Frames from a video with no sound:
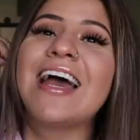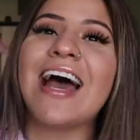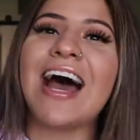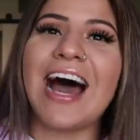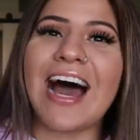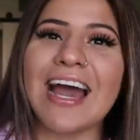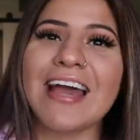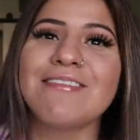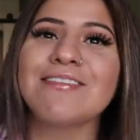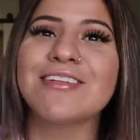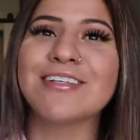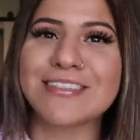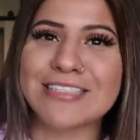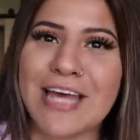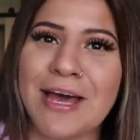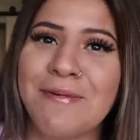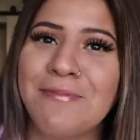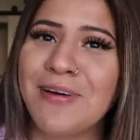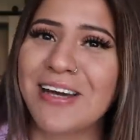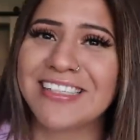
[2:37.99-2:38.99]
I've looked
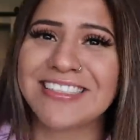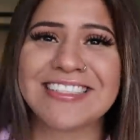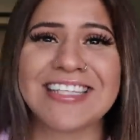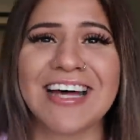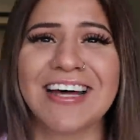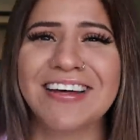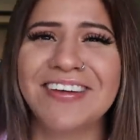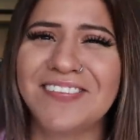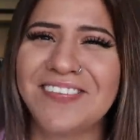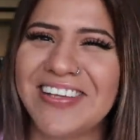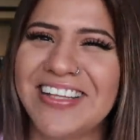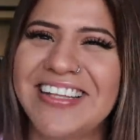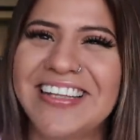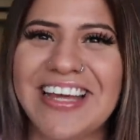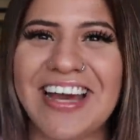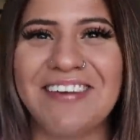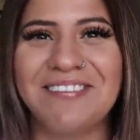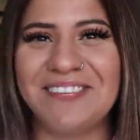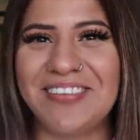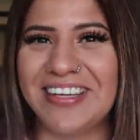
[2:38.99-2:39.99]
at myself in
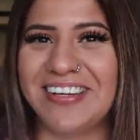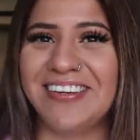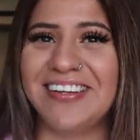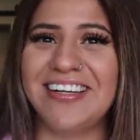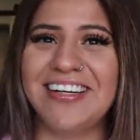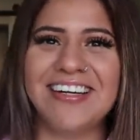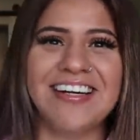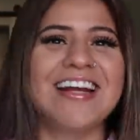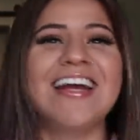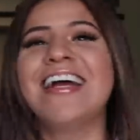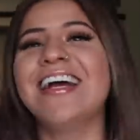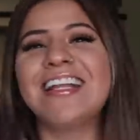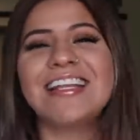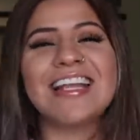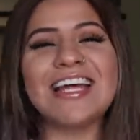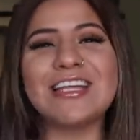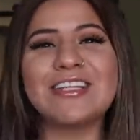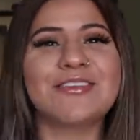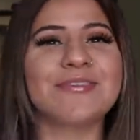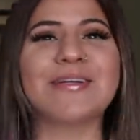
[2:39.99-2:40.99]
that mirror
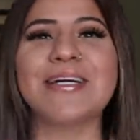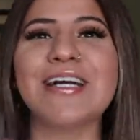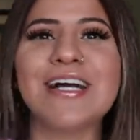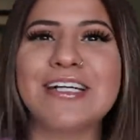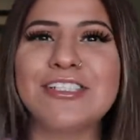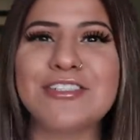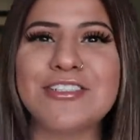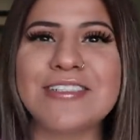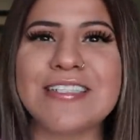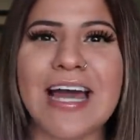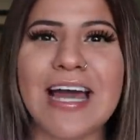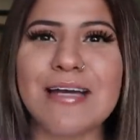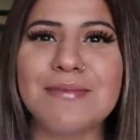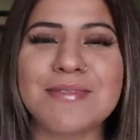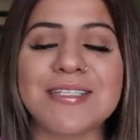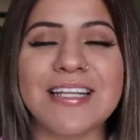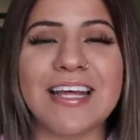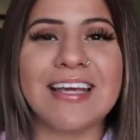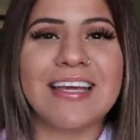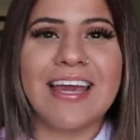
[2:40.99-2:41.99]
like 300
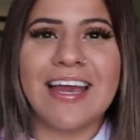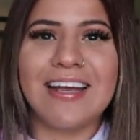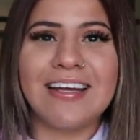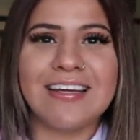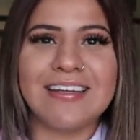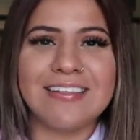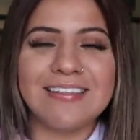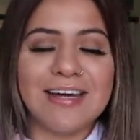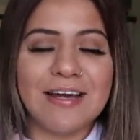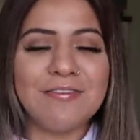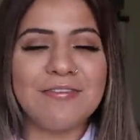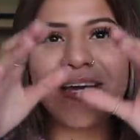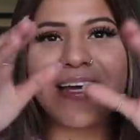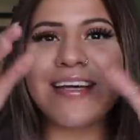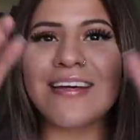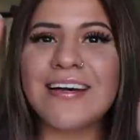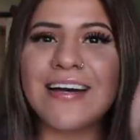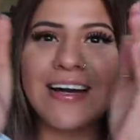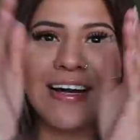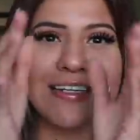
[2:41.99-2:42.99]
times and I can't get enough. The way
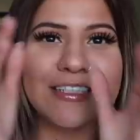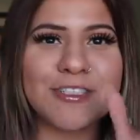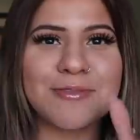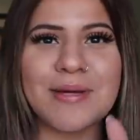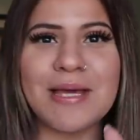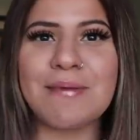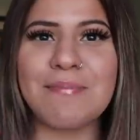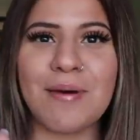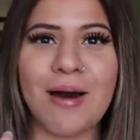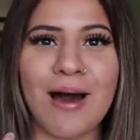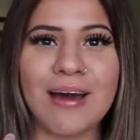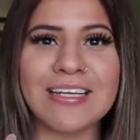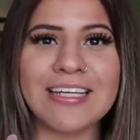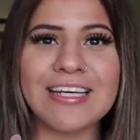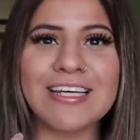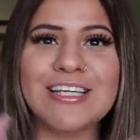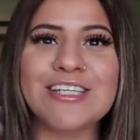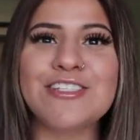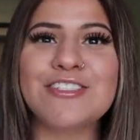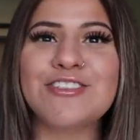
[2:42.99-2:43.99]
it hugs my
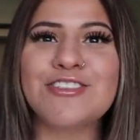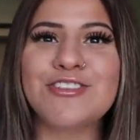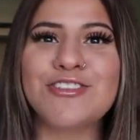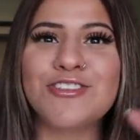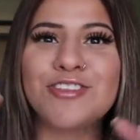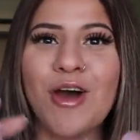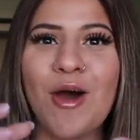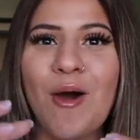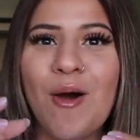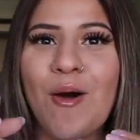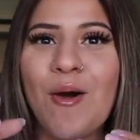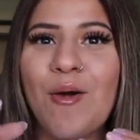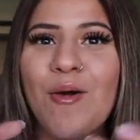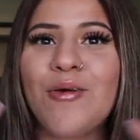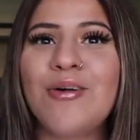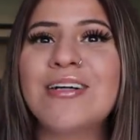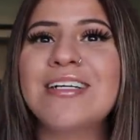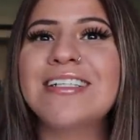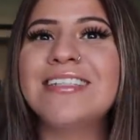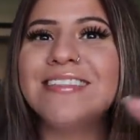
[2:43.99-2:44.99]
body is
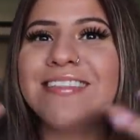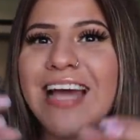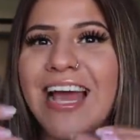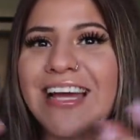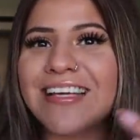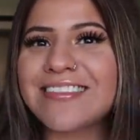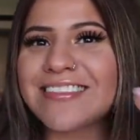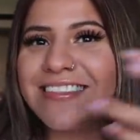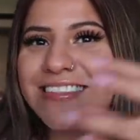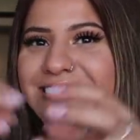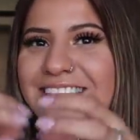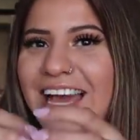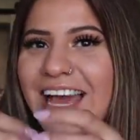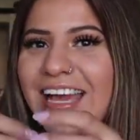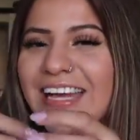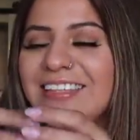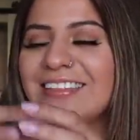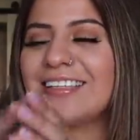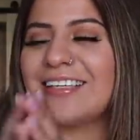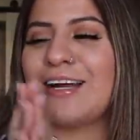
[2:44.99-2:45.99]
so nice and
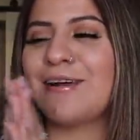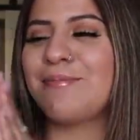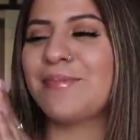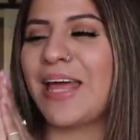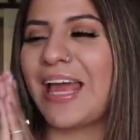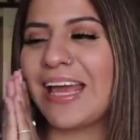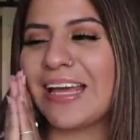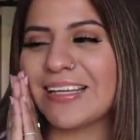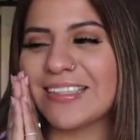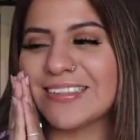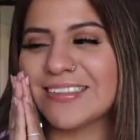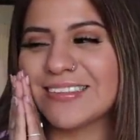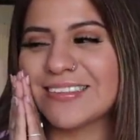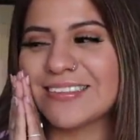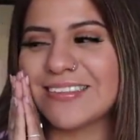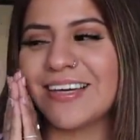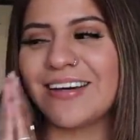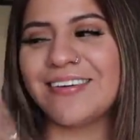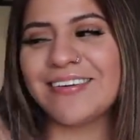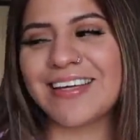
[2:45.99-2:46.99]
tight that I'm like,
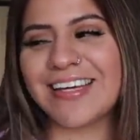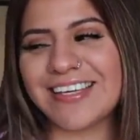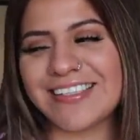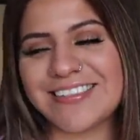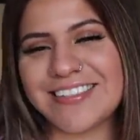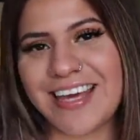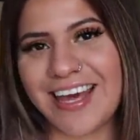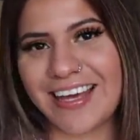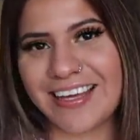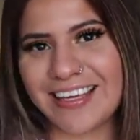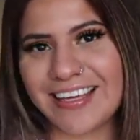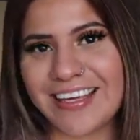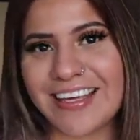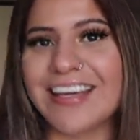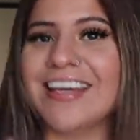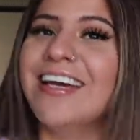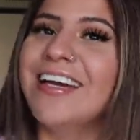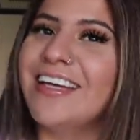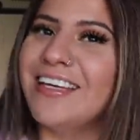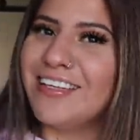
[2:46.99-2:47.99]
okay,
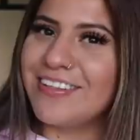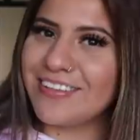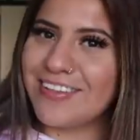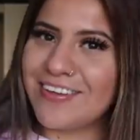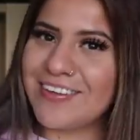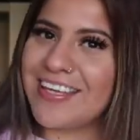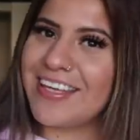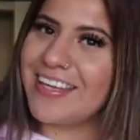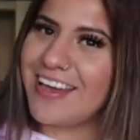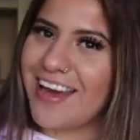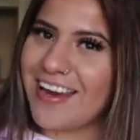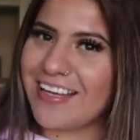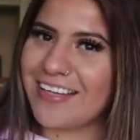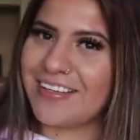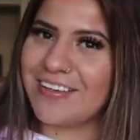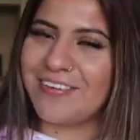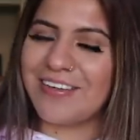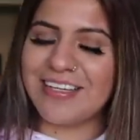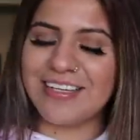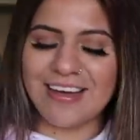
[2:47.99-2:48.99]
Jackie, you look, you got it
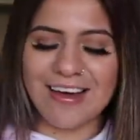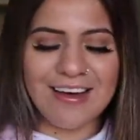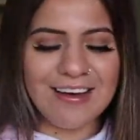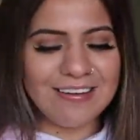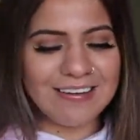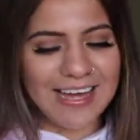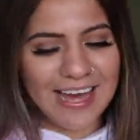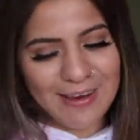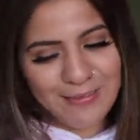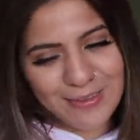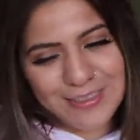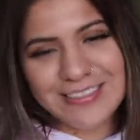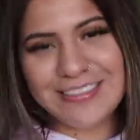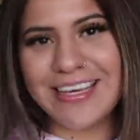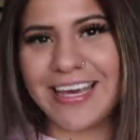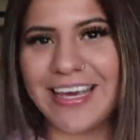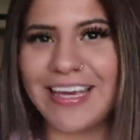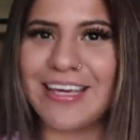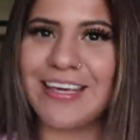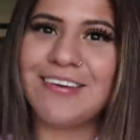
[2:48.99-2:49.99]
going on. I would
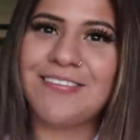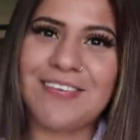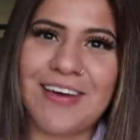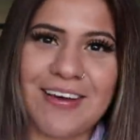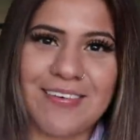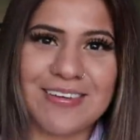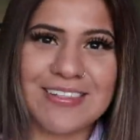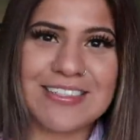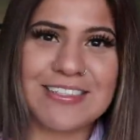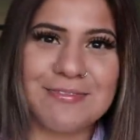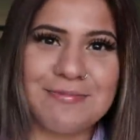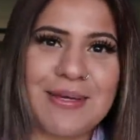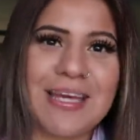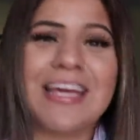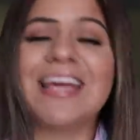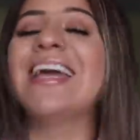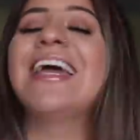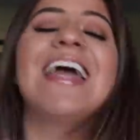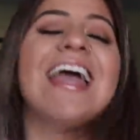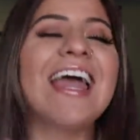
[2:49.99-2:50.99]
date you if I wasn't me.